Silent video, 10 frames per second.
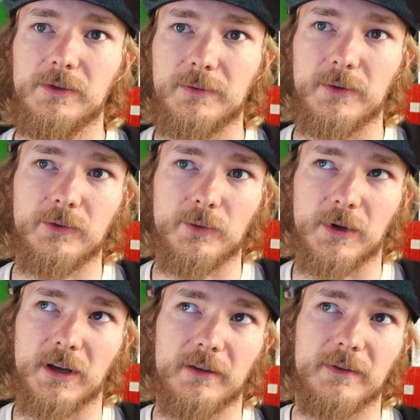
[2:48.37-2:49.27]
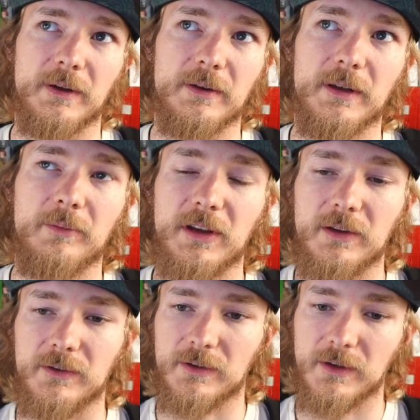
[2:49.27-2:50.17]
The first one I found out
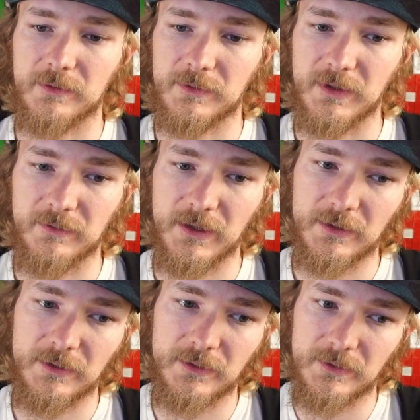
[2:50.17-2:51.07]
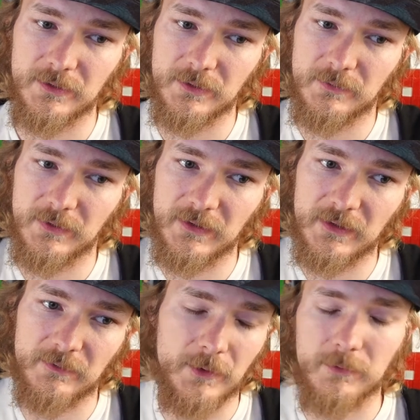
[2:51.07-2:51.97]
because of the invaders
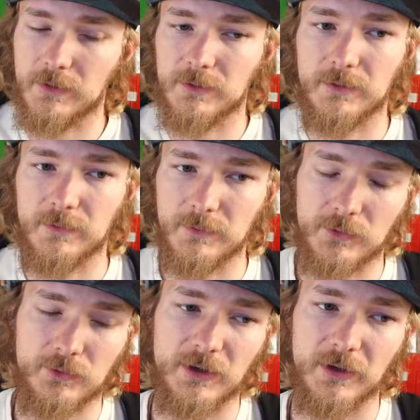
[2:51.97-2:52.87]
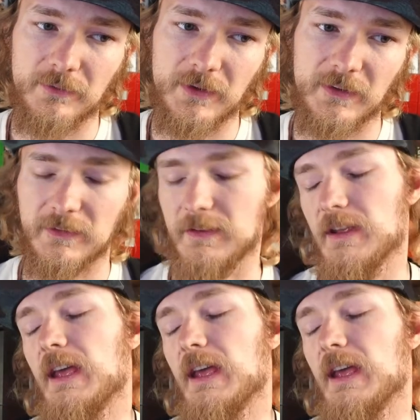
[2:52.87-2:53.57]
visit, of the street art visit,